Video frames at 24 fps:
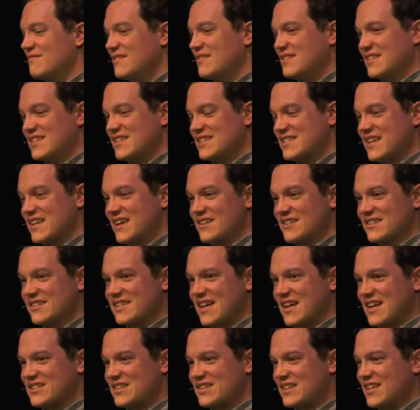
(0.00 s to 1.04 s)
The skills
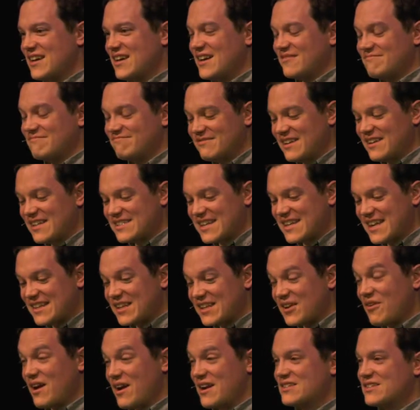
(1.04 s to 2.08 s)
section there, it's not the
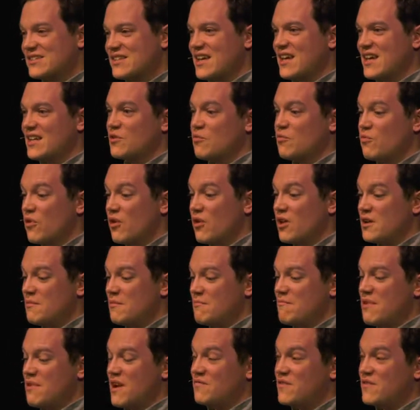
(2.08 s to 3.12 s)
greatest thing in the world,
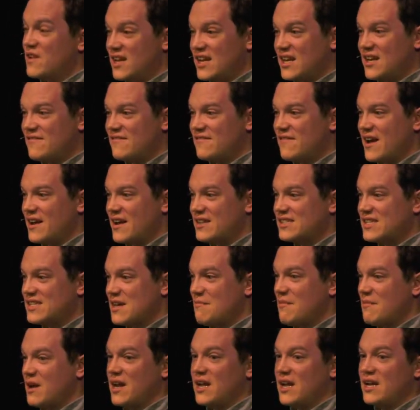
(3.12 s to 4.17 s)
but if you need to find
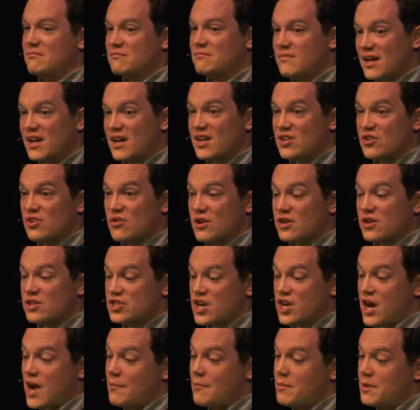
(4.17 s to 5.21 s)
somebody, it can do a good
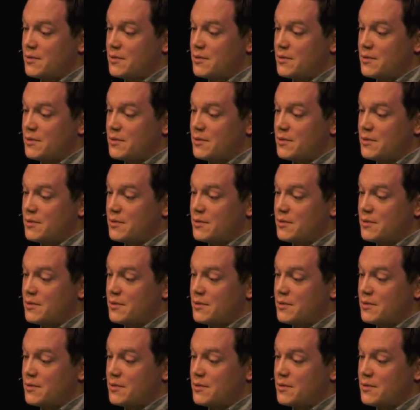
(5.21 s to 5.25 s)
job.